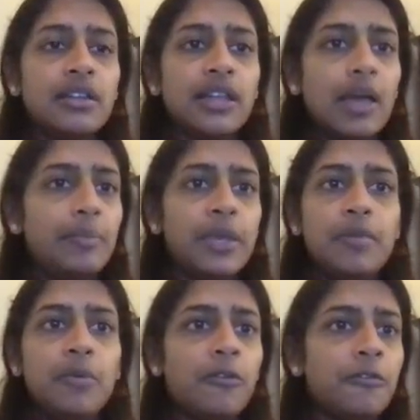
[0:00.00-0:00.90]
let
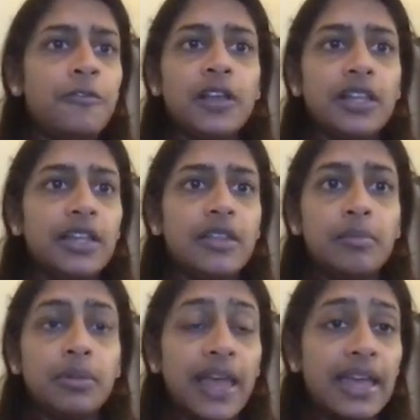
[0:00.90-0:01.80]
people fill in the
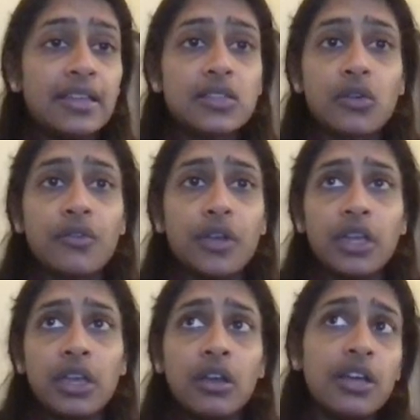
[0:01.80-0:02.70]
blanks over
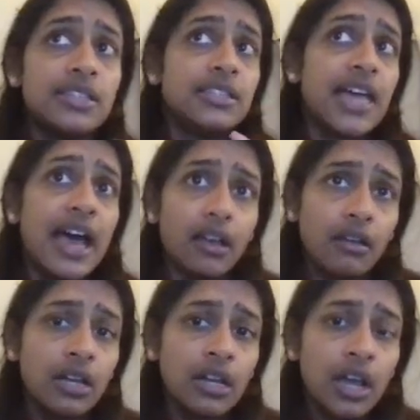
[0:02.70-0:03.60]
here, is that
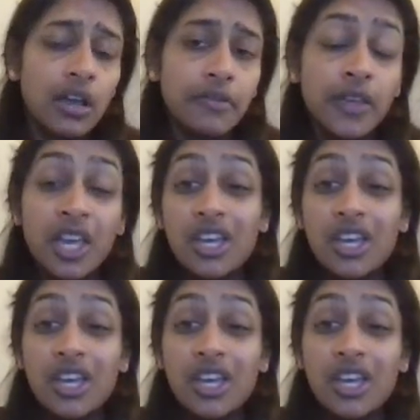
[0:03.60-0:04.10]
good enough?